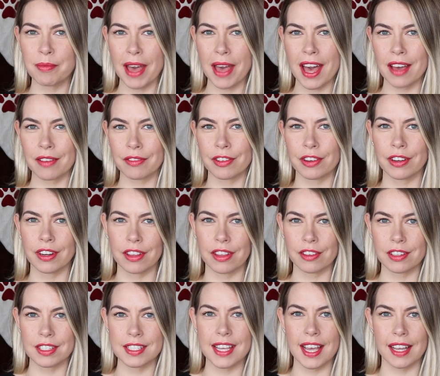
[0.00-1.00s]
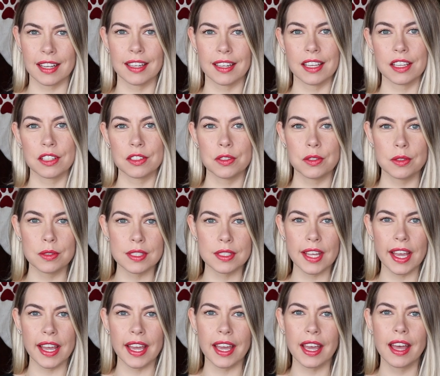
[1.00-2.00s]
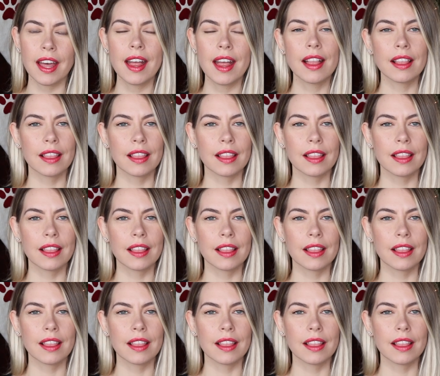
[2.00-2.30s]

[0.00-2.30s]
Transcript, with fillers: back for another Technique Tuesday.